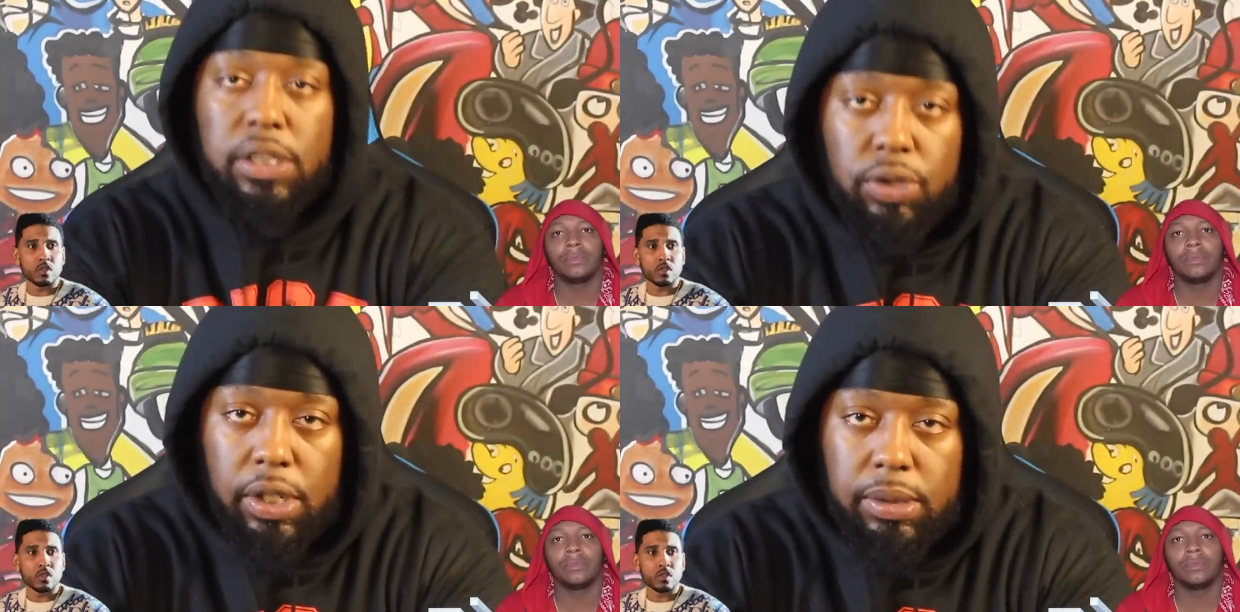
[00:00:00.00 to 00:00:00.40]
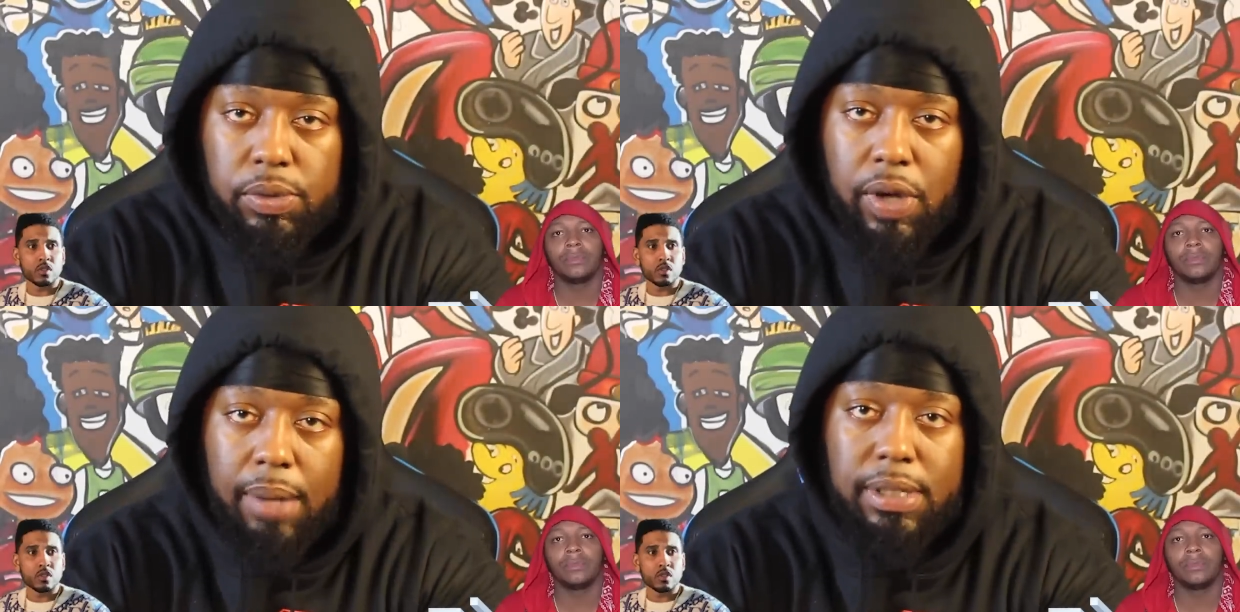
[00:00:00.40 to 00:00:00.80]
Speaker 1: Salute to the
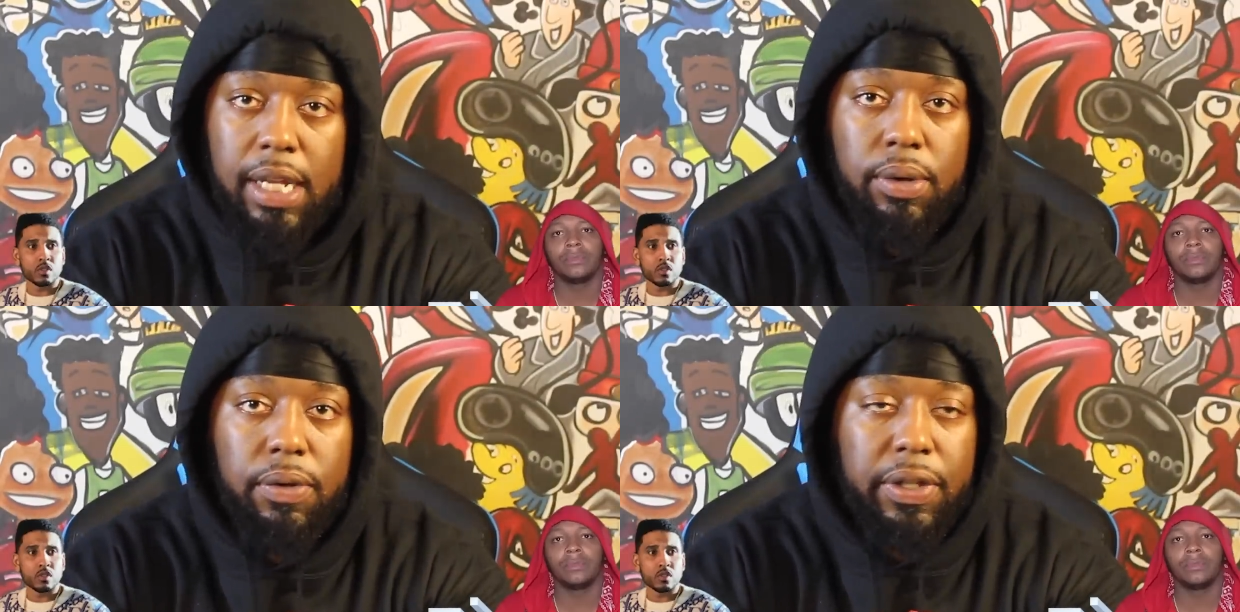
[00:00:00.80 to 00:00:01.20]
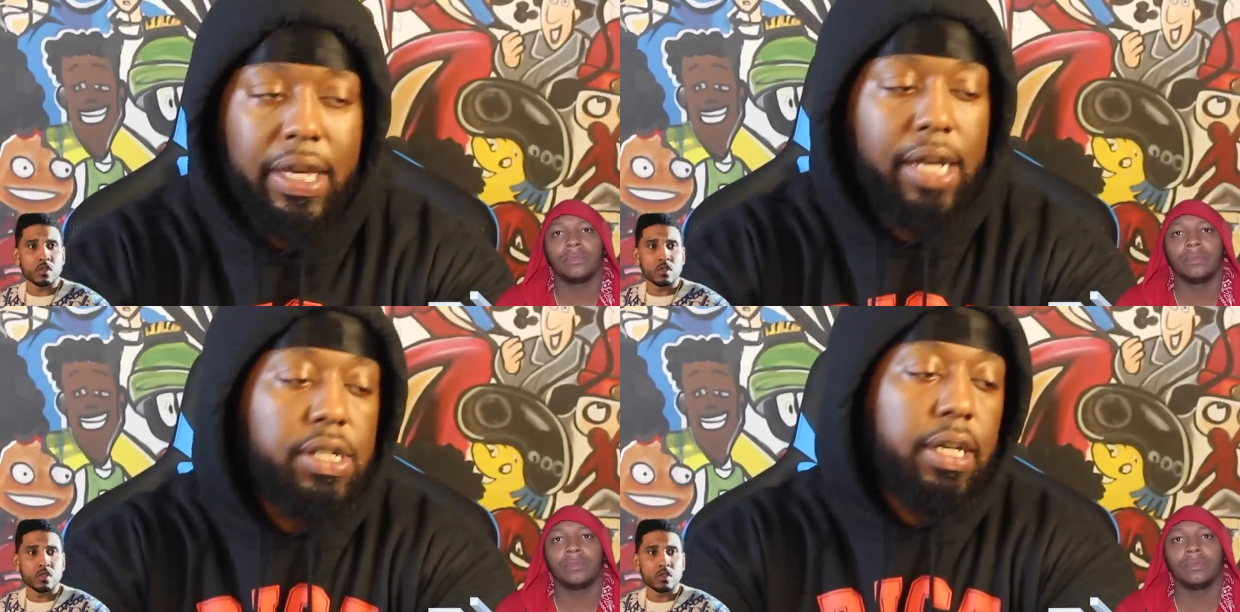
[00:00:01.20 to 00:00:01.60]
subscribers, that
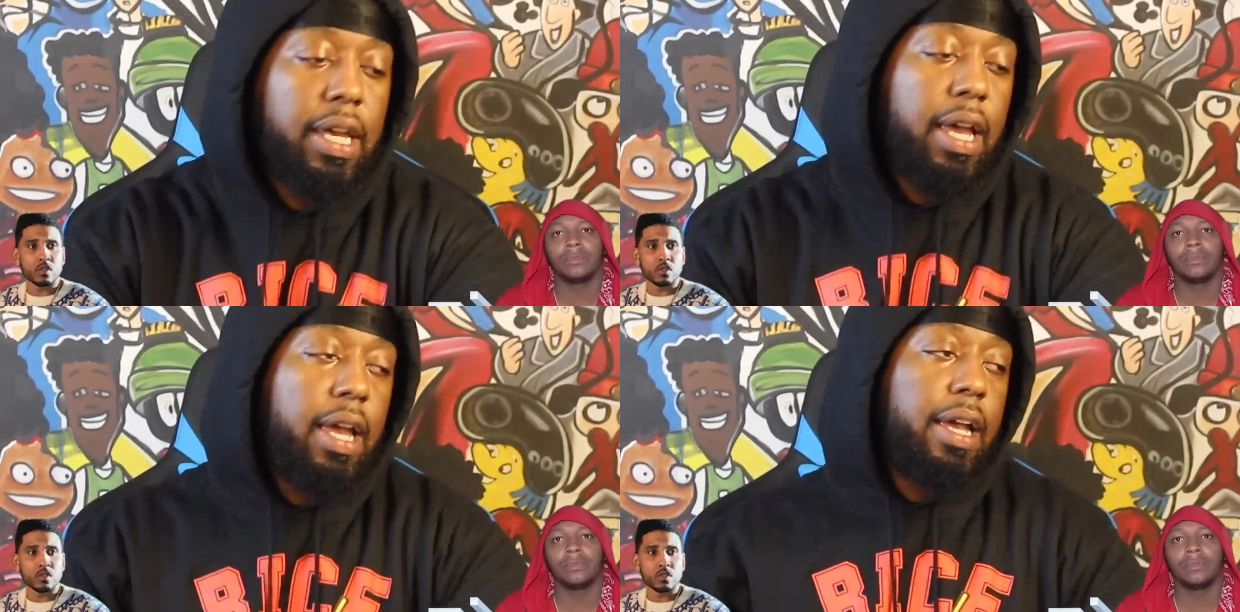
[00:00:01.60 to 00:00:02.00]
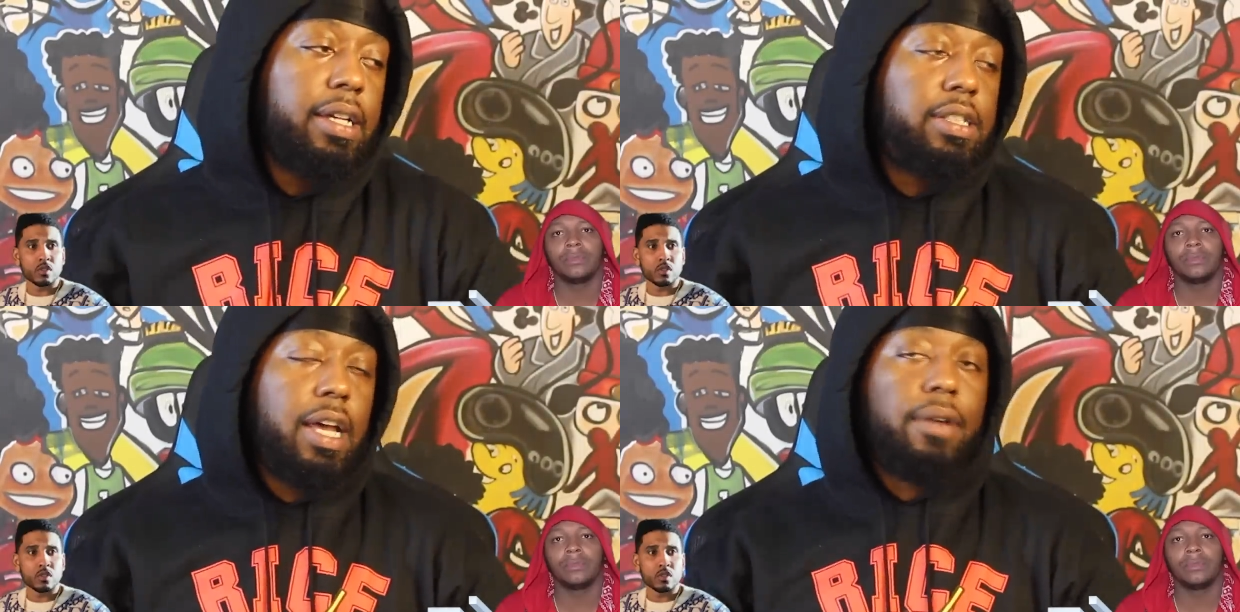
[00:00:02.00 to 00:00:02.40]
notification gang,
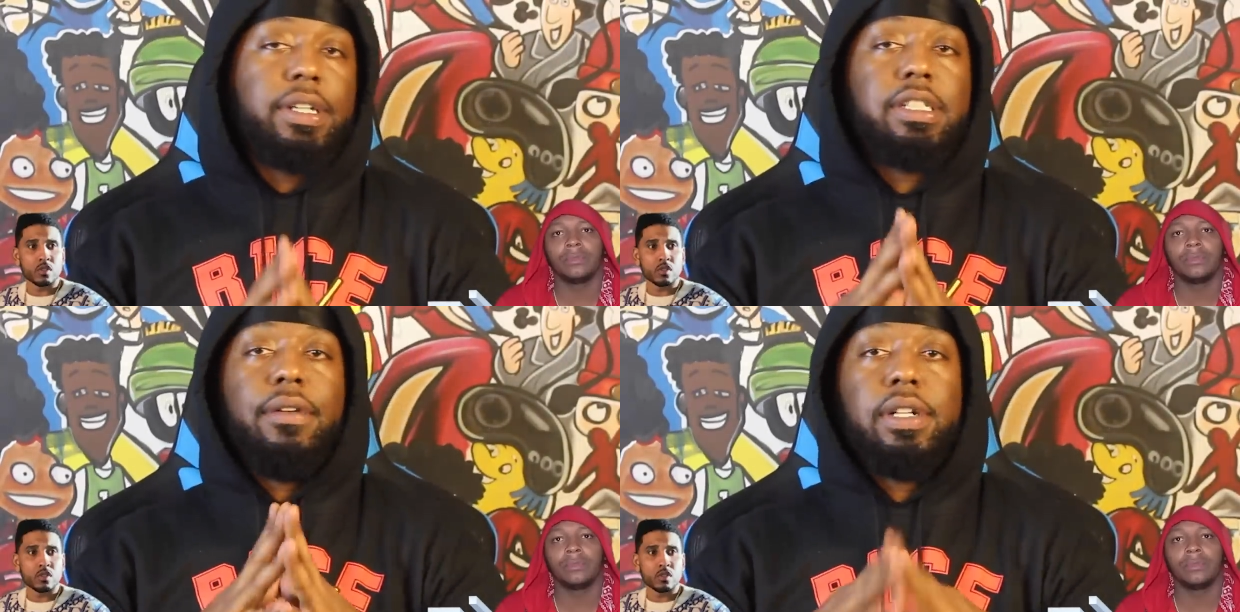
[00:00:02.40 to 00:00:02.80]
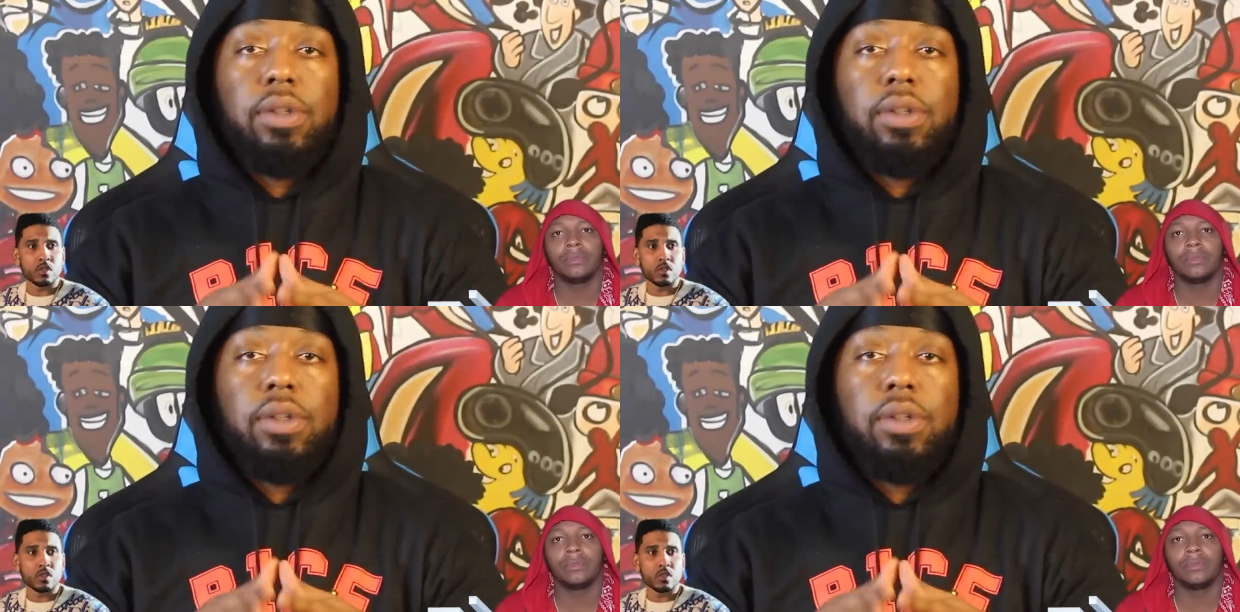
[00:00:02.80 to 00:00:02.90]
etc., etc.